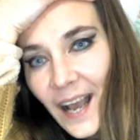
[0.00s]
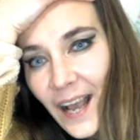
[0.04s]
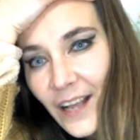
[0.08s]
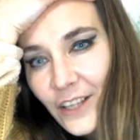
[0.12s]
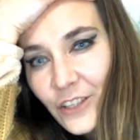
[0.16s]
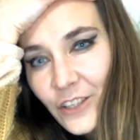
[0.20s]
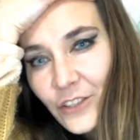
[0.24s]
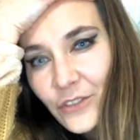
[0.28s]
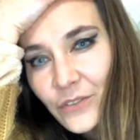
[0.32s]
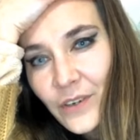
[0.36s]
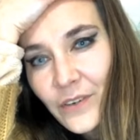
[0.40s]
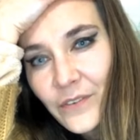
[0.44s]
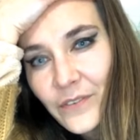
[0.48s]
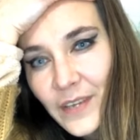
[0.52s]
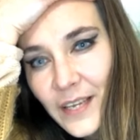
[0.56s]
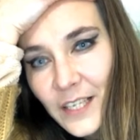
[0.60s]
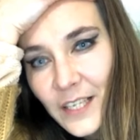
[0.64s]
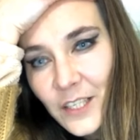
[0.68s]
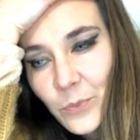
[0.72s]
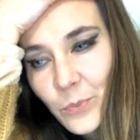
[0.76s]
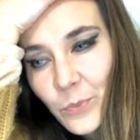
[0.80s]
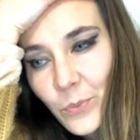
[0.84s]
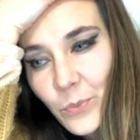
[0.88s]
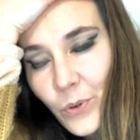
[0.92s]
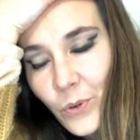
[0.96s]
kind of a
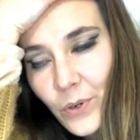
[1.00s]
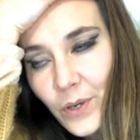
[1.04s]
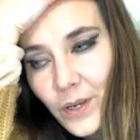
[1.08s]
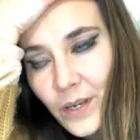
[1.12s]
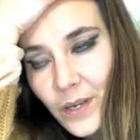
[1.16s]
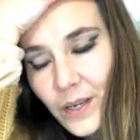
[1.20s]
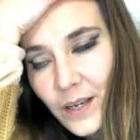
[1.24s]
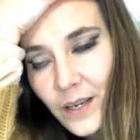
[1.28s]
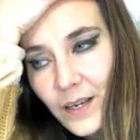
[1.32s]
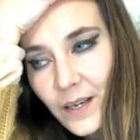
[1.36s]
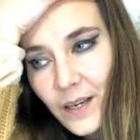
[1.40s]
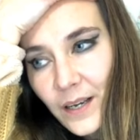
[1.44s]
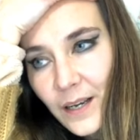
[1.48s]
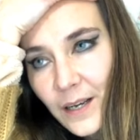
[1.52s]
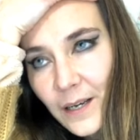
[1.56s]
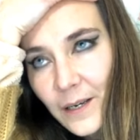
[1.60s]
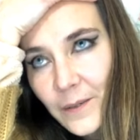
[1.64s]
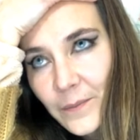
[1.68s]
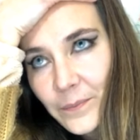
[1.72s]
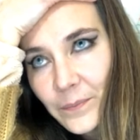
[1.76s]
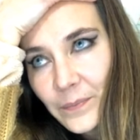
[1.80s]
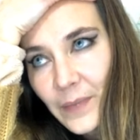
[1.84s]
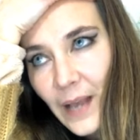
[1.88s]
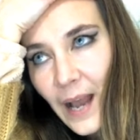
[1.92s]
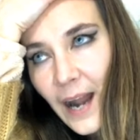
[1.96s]
Facebook
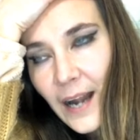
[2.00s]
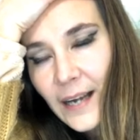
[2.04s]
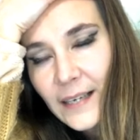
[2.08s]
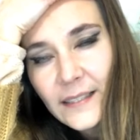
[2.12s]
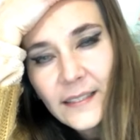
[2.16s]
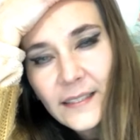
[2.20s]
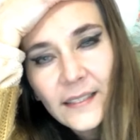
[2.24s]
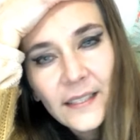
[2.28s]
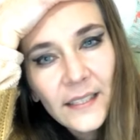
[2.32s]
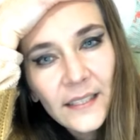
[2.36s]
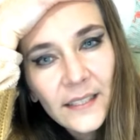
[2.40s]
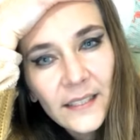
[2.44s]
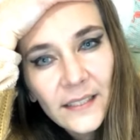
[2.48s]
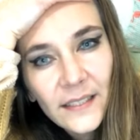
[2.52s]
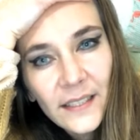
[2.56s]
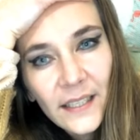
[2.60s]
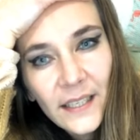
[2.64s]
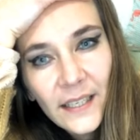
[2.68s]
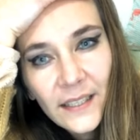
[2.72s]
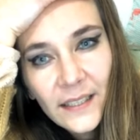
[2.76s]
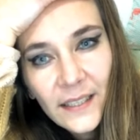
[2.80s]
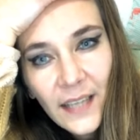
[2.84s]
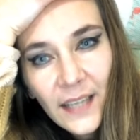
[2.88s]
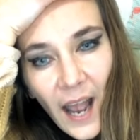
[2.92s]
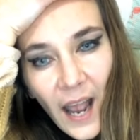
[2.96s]

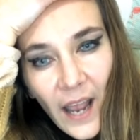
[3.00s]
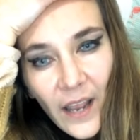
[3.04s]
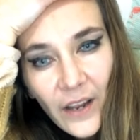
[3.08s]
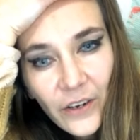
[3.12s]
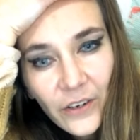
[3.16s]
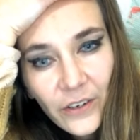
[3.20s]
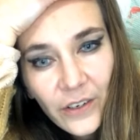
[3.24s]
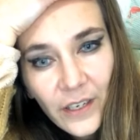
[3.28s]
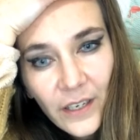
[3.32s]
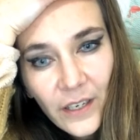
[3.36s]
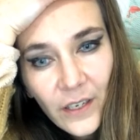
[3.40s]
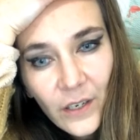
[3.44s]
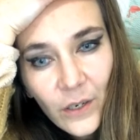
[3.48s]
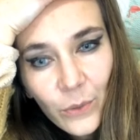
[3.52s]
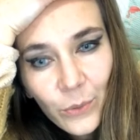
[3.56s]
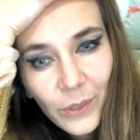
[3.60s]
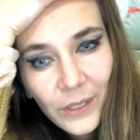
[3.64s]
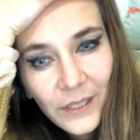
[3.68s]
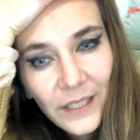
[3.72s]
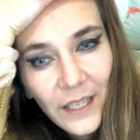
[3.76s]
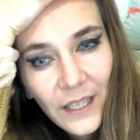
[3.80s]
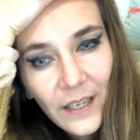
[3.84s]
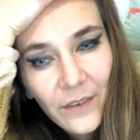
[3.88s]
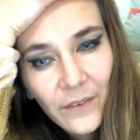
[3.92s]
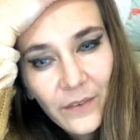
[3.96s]
artistic diary, or
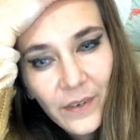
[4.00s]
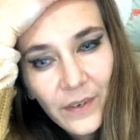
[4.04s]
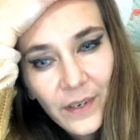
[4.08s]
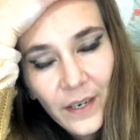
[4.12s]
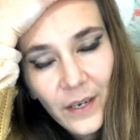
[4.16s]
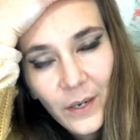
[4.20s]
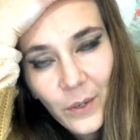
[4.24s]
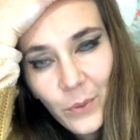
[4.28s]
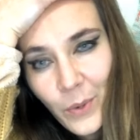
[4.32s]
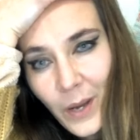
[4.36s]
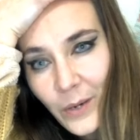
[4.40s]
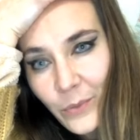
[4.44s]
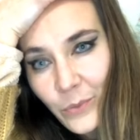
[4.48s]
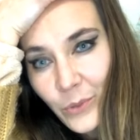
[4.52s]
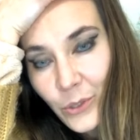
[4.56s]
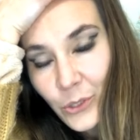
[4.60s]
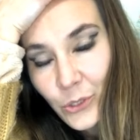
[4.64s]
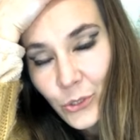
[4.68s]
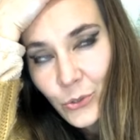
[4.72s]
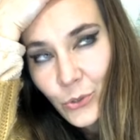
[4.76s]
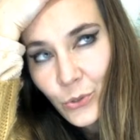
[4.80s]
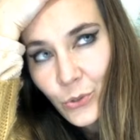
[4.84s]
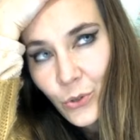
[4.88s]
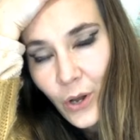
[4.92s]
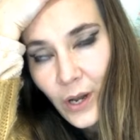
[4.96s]
whatever one
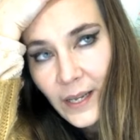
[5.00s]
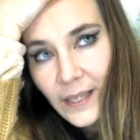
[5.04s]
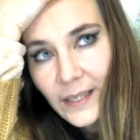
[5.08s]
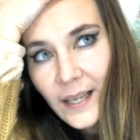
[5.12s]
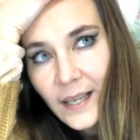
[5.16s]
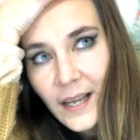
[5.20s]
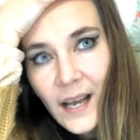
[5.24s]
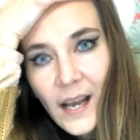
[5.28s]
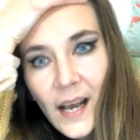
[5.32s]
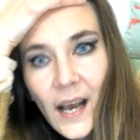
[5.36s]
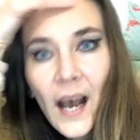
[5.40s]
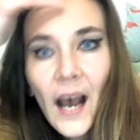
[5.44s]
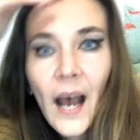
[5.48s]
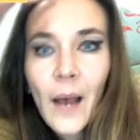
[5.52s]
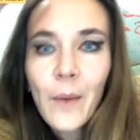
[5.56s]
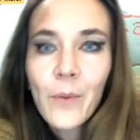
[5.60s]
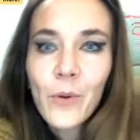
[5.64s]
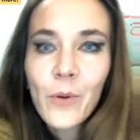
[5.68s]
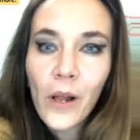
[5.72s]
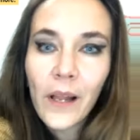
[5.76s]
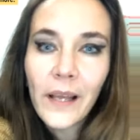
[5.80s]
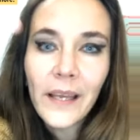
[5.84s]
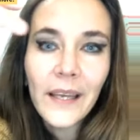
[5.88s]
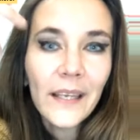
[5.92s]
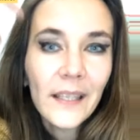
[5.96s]
wants to call it.
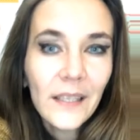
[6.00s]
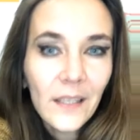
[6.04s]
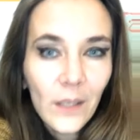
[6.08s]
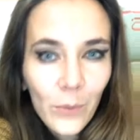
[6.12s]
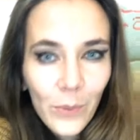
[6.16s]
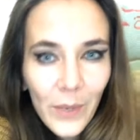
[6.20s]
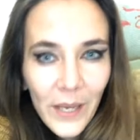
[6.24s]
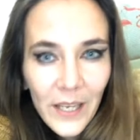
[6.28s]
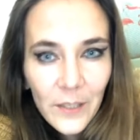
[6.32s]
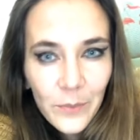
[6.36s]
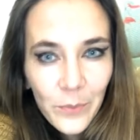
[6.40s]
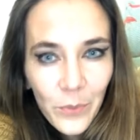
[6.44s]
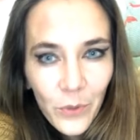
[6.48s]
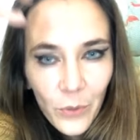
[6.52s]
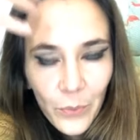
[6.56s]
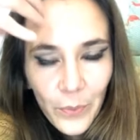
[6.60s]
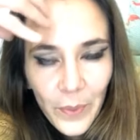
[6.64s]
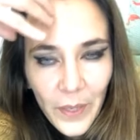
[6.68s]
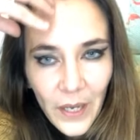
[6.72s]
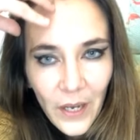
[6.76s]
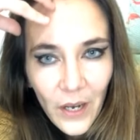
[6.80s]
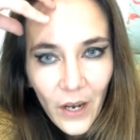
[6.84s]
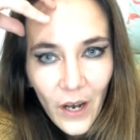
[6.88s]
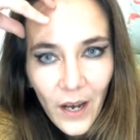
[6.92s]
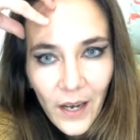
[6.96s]
I'm calling it a
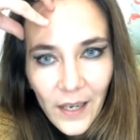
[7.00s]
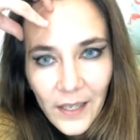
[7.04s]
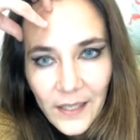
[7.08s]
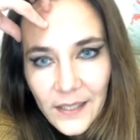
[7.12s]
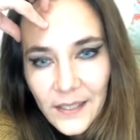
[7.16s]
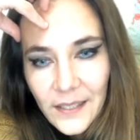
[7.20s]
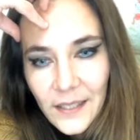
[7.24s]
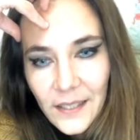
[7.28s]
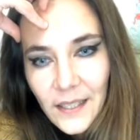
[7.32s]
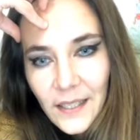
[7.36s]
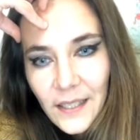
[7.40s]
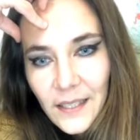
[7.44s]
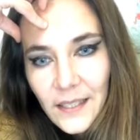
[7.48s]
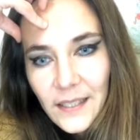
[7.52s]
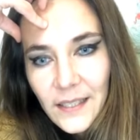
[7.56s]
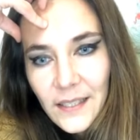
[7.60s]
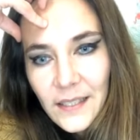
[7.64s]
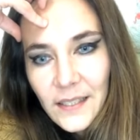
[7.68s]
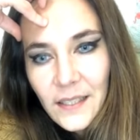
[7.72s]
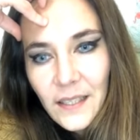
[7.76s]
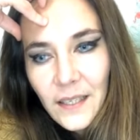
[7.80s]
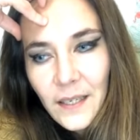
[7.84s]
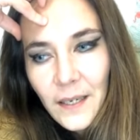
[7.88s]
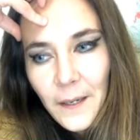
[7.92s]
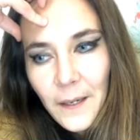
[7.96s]
Facebook because
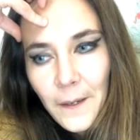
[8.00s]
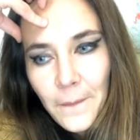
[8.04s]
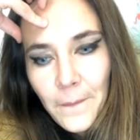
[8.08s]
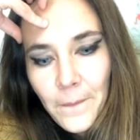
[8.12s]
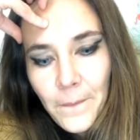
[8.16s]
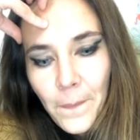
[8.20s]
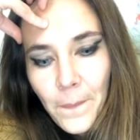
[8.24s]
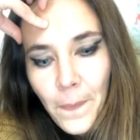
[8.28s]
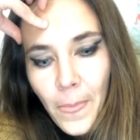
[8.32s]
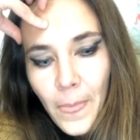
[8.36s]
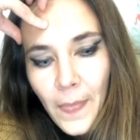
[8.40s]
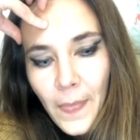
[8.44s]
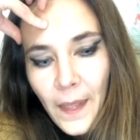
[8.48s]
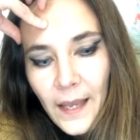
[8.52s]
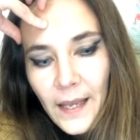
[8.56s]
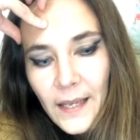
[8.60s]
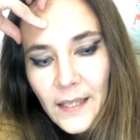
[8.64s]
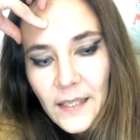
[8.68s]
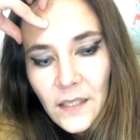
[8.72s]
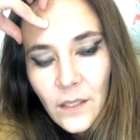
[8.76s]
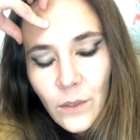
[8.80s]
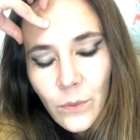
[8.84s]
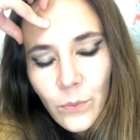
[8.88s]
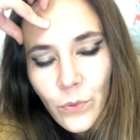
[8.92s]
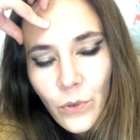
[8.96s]
it's a
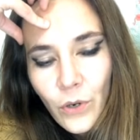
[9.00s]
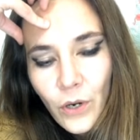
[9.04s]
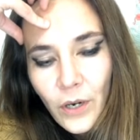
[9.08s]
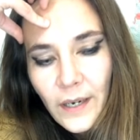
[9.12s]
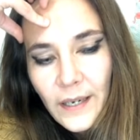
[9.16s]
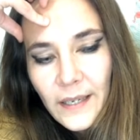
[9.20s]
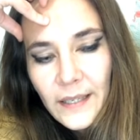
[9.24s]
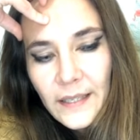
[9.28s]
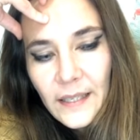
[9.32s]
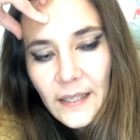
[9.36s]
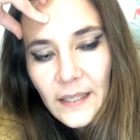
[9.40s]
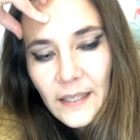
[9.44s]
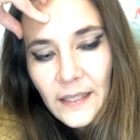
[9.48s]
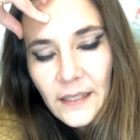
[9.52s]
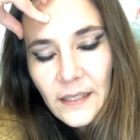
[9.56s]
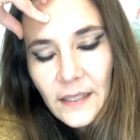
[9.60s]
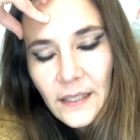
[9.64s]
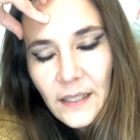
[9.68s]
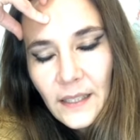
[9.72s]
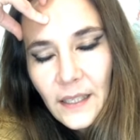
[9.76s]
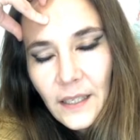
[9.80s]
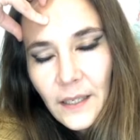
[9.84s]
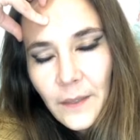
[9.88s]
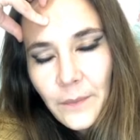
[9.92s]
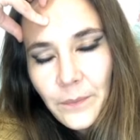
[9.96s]
word that
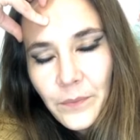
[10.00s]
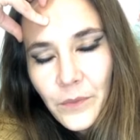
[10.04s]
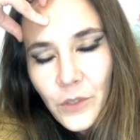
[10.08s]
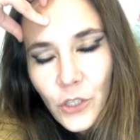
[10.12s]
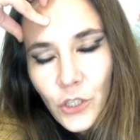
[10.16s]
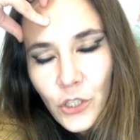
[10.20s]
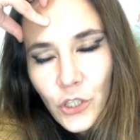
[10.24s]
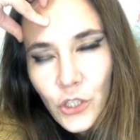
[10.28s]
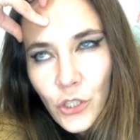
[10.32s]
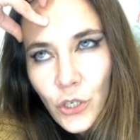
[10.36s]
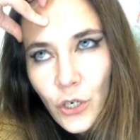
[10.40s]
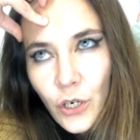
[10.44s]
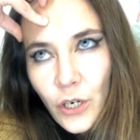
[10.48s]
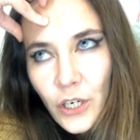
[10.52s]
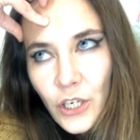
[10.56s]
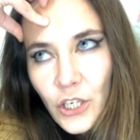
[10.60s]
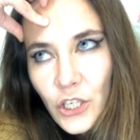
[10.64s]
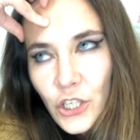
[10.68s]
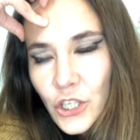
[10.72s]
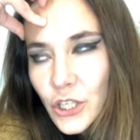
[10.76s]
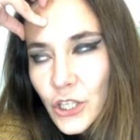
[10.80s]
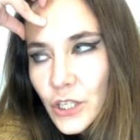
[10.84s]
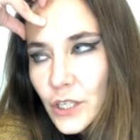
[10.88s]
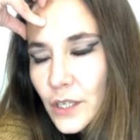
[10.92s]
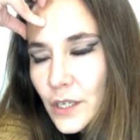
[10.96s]

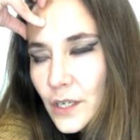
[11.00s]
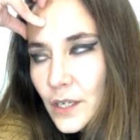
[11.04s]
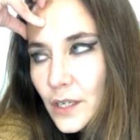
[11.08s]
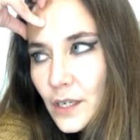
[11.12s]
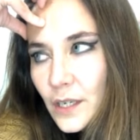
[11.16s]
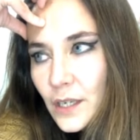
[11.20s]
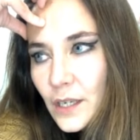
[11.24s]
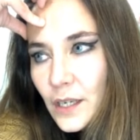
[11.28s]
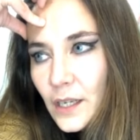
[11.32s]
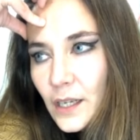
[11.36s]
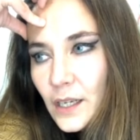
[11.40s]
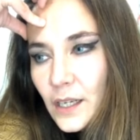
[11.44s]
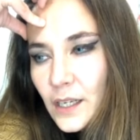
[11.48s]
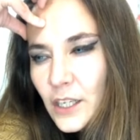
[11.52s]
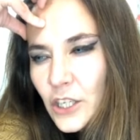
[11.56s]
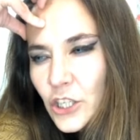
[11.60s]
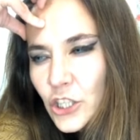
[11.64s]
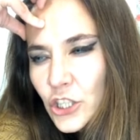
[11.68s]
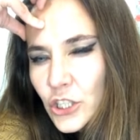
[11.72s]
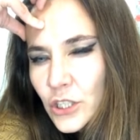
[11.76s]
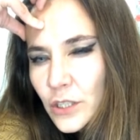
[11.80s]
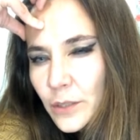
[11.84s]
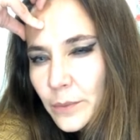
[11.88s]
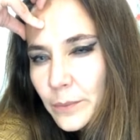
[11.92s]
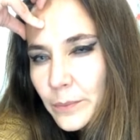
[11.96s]
George
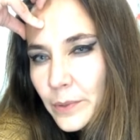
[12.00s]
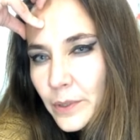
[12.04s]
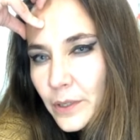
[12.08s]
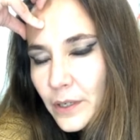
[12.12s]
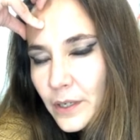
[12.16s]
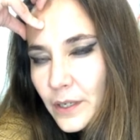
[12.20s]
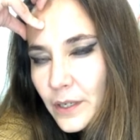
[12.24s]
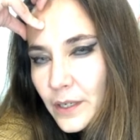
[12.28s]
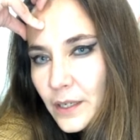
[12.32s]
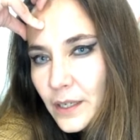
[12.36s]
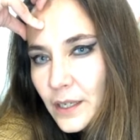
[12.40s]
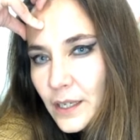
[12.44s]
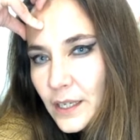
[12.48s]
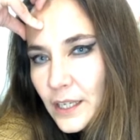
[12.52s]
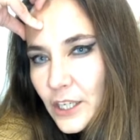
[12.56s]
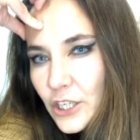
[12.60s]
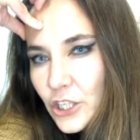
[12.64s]
Lichtenberg,